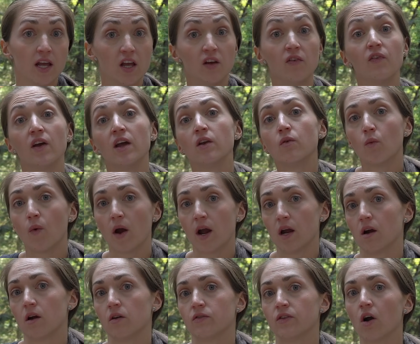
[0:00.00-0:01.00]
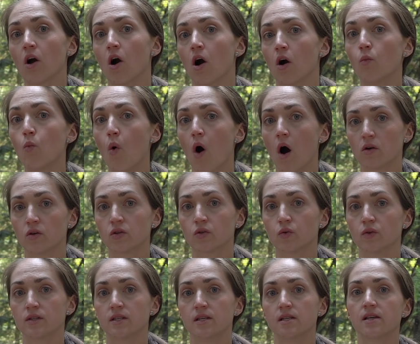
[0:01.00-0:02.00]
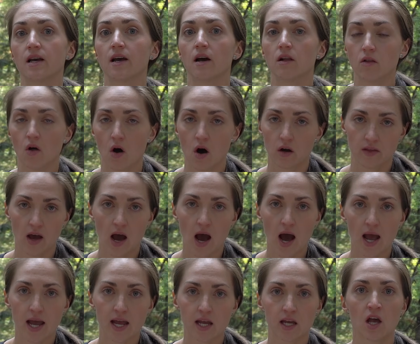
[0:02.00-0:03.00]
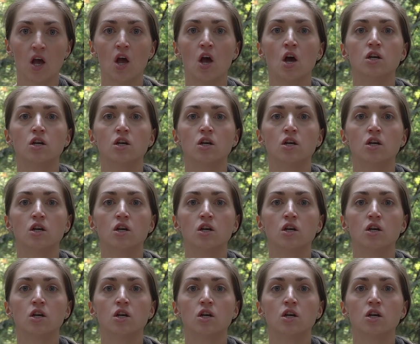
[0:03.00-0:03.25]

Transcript: if and where there are water sources along the hike.